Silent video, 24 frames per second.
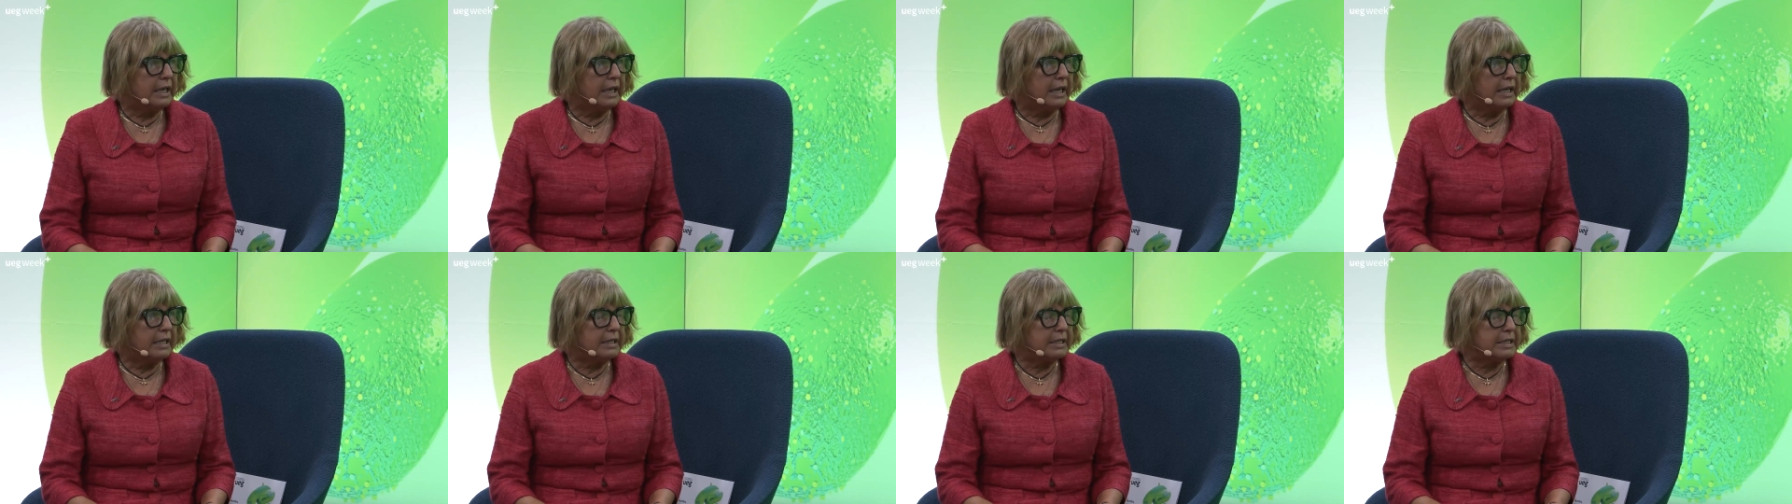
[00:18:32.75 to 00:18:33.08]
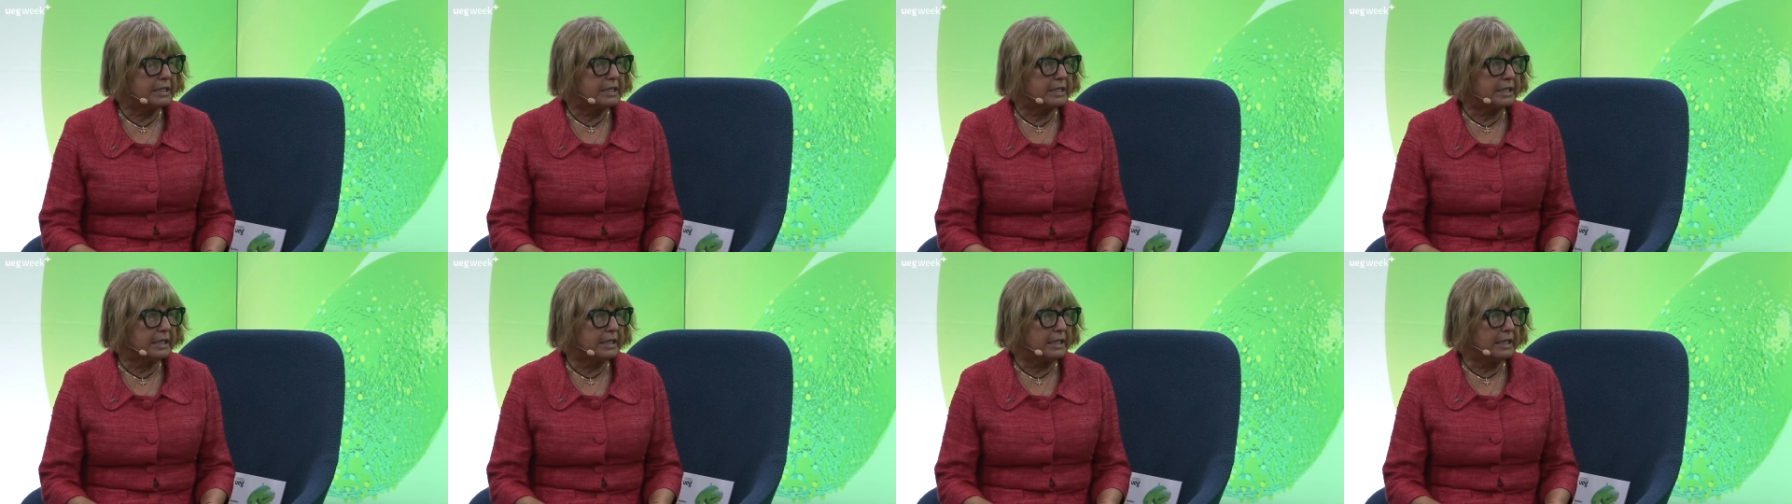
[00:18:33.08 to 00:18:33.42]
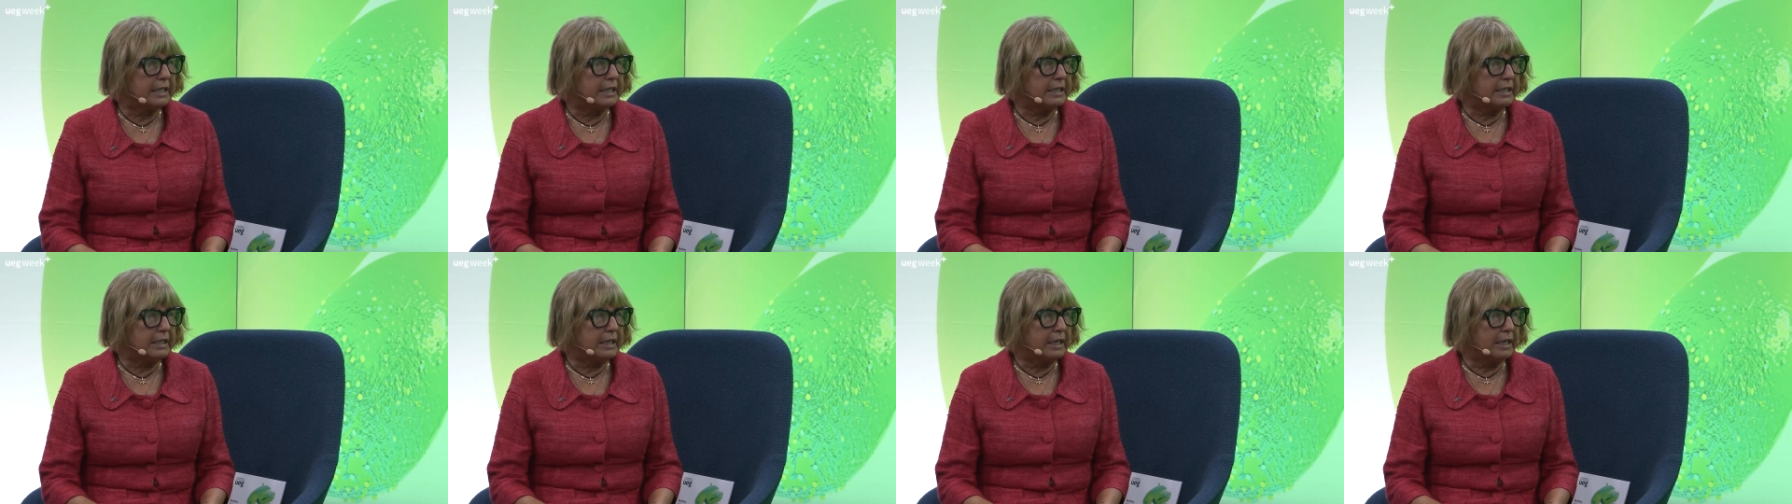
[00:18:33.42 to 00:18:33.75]
and uh,
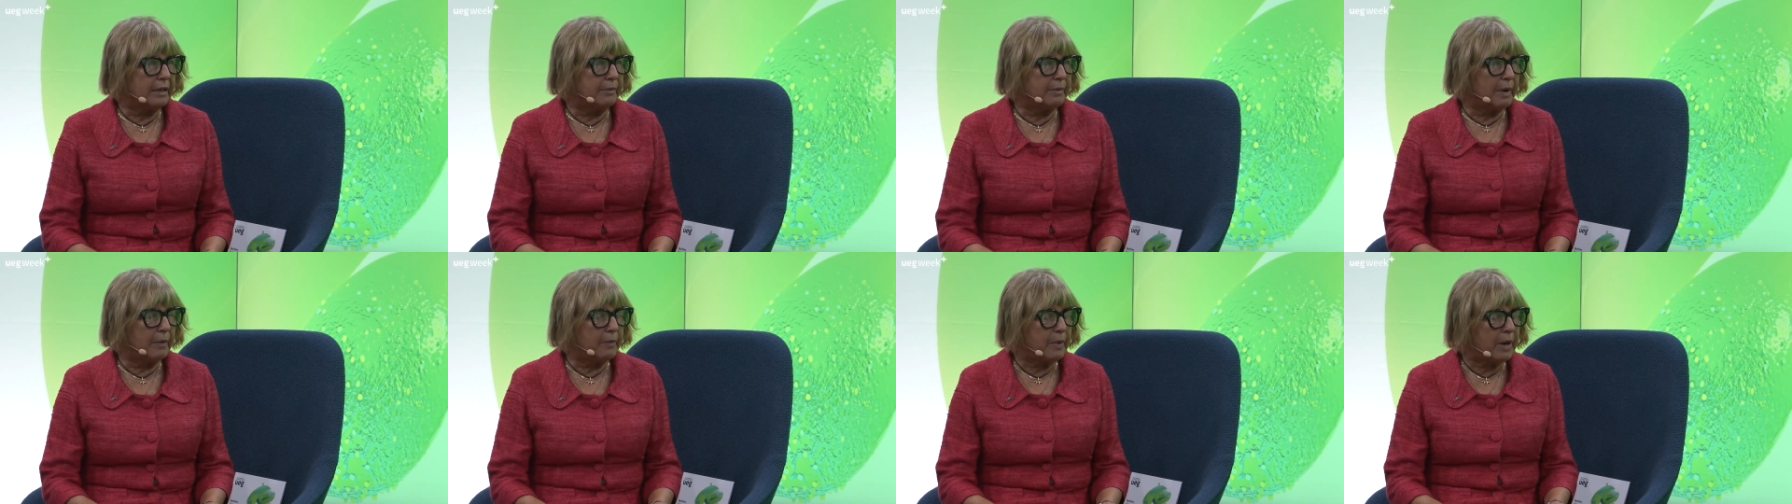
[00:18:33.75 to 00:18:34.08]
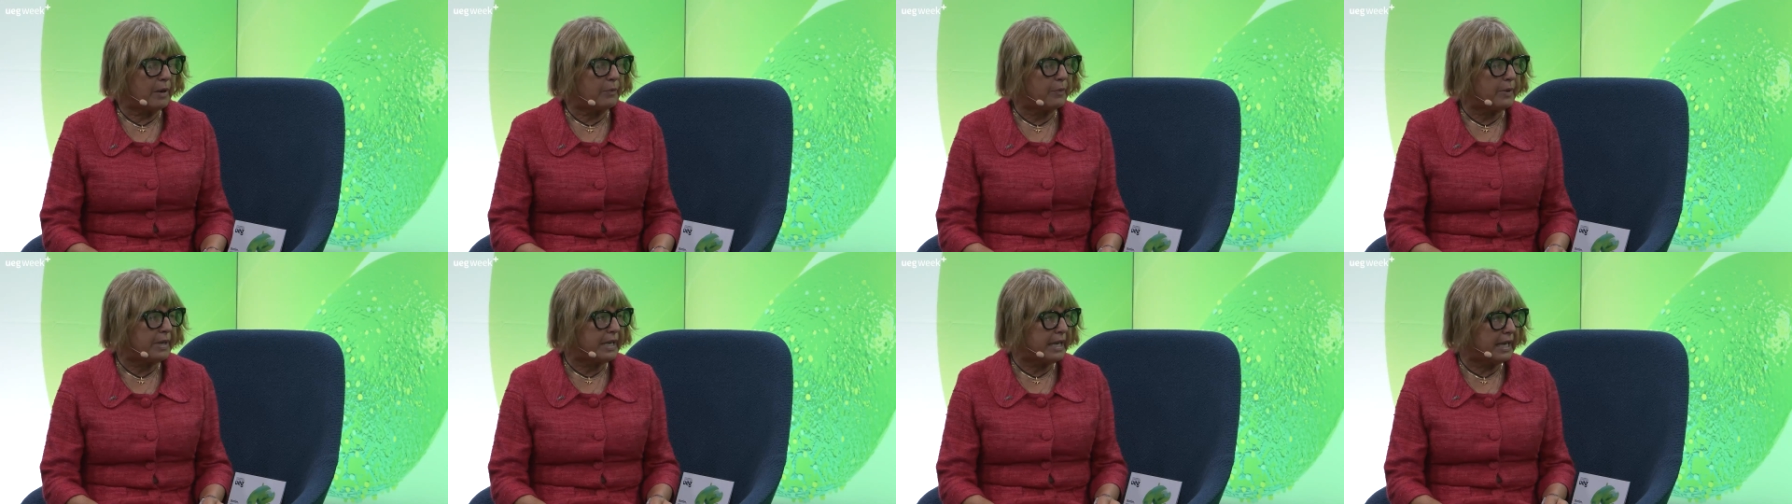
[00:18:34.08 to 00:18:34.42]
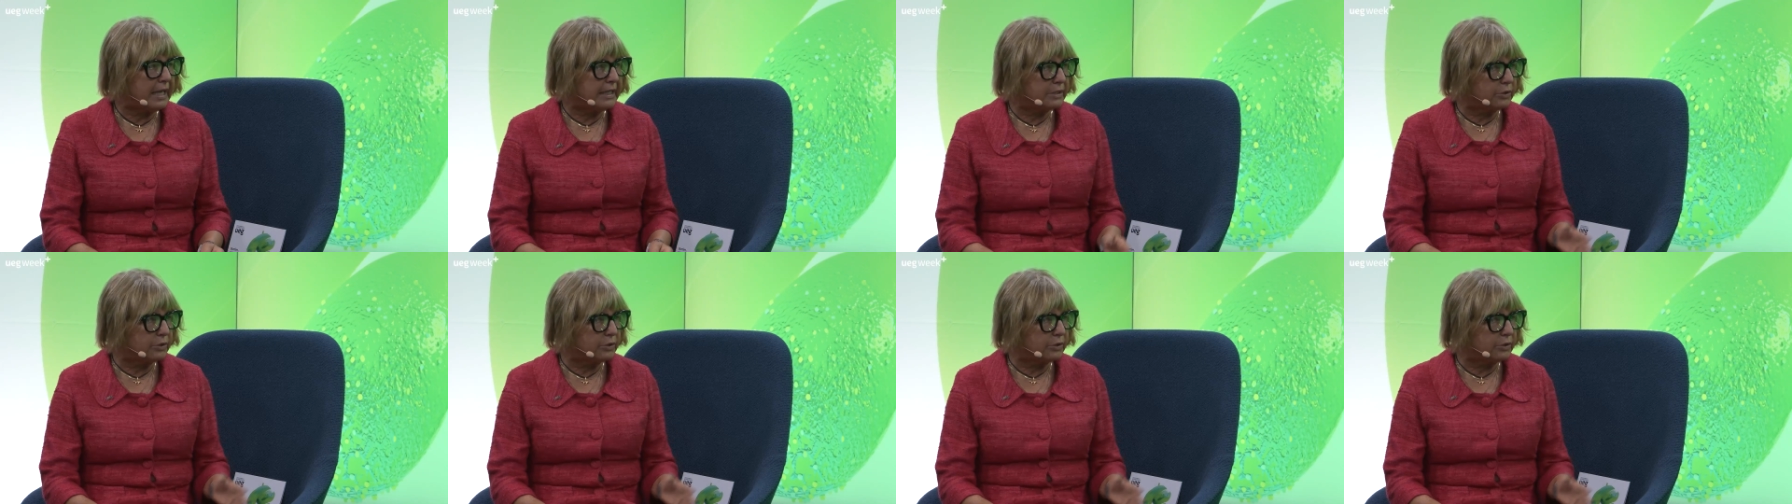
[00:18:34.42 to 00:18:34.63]
uh, when we had